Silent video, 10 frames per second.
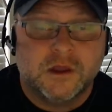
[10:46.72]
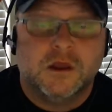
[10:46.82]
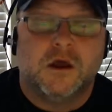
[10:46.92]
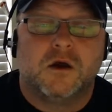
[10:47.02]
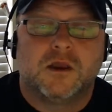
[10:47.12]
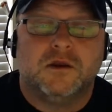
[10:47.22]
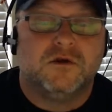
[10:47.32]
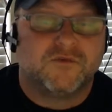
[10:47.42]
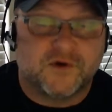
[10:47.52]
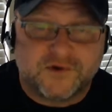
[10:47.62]
Okay,
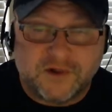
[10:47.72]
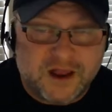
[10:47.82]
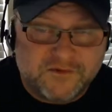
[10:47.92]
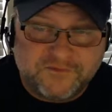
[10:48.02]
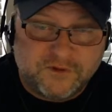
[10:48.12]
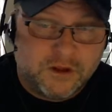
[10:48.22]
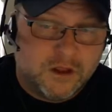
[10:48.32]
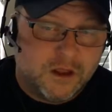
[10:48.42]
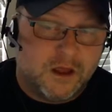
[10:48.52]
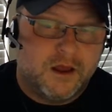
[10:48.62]
universal life.
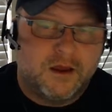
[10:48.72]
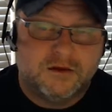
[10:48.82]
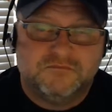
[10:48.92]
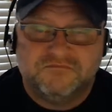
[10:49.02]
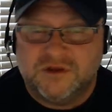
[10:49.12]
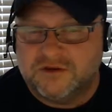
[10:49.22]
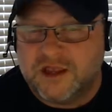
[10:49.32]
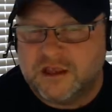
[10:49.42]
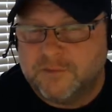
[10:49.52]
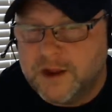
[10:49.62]

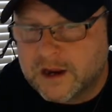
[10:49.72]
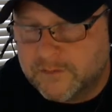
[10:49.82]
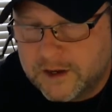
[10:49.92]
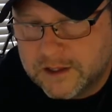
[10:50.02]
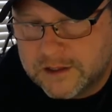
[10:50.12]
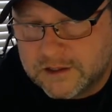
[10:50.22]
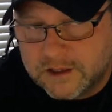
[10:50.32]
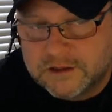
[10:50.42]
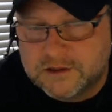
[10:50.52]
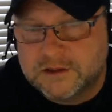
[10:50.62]
Take your pick. I mean,
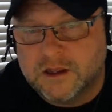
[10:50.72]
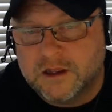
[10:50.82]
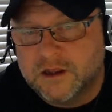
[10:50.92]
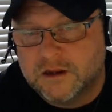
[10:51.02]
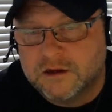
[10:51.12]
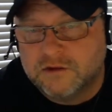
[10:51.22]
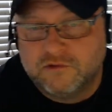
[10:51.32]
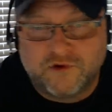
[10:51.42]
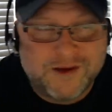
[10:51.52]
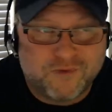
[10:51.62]
it's a
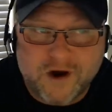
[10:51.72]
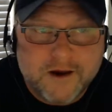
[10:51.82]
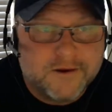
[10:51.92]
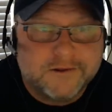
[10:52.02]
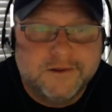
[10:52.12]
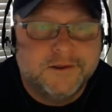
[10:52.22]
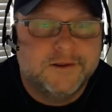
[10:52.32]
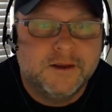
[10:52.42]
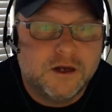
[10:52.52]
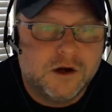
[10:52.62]
great product.
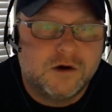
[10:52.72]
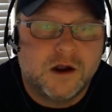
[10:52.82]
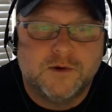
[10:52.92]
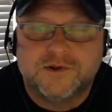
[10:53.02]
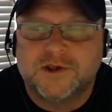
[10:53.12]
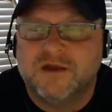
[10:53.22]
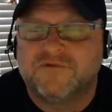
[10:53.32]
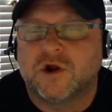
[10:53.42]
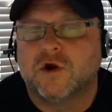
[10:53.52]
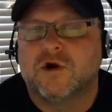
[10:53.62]
I always say if
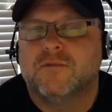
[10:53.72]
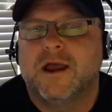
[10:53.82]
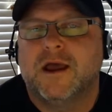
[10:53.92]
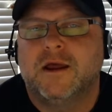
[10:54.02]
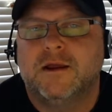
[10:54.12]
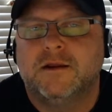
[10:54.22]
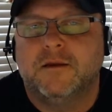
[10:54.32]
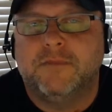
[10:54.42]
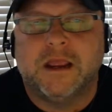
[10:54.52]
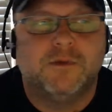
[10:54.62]
term had
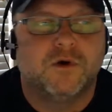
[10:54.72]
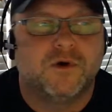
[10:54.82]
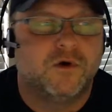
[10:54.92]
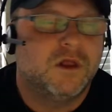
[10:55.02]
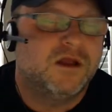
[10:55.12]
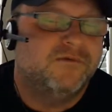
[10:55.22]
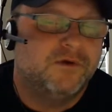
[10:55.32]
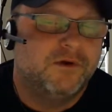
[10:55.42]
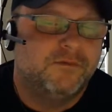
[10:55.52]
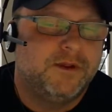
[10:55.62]
a baby with whole life,
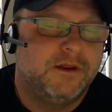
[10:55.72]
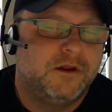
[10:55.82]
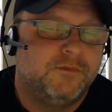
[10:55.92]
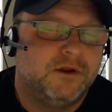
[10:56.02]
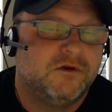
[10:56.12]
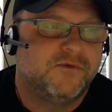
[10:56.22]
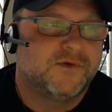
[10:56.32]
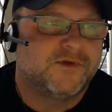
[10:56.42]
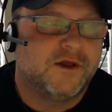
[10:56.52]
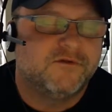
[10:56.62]
it'd be
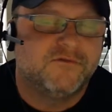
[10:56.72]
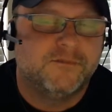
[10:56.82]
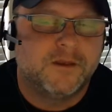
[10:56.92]
universal life.